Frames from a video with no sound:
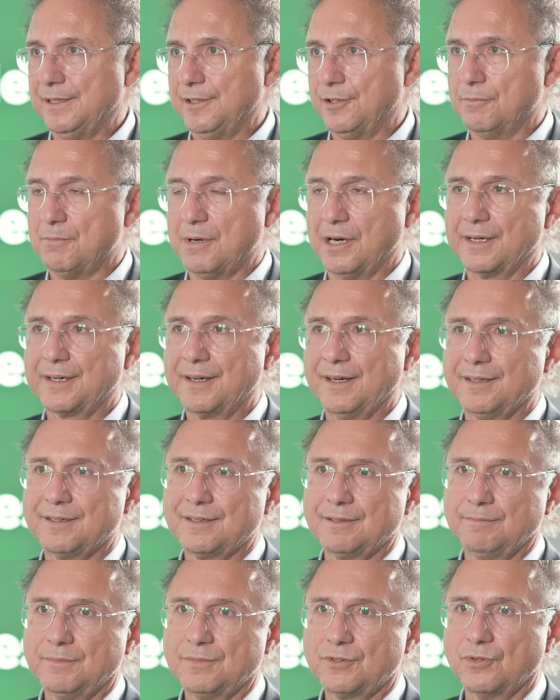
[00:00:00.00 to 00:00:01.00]
their markets.
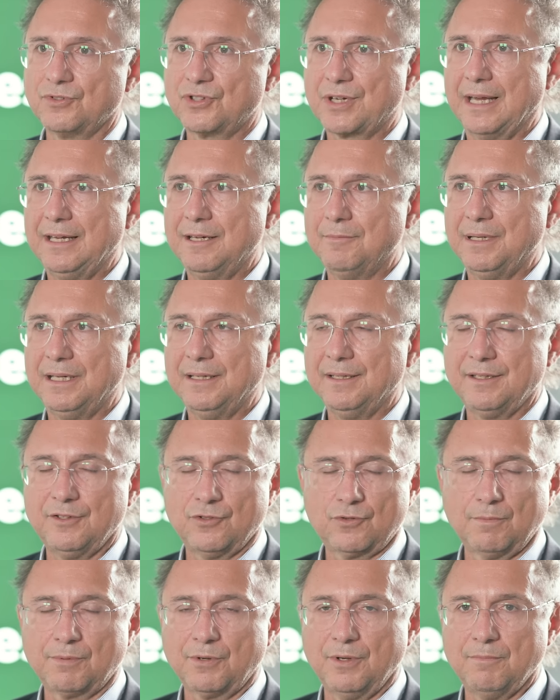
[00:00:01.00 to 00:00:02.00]
Mm-hmm. So scalability is
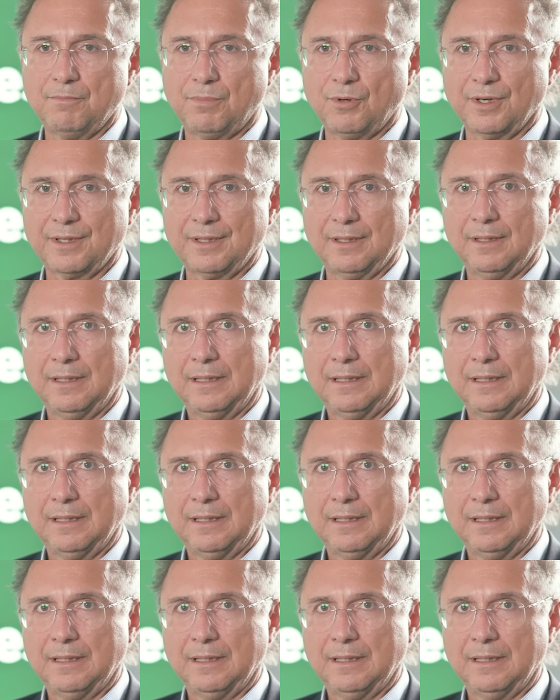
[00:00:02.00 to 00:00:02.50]
super important.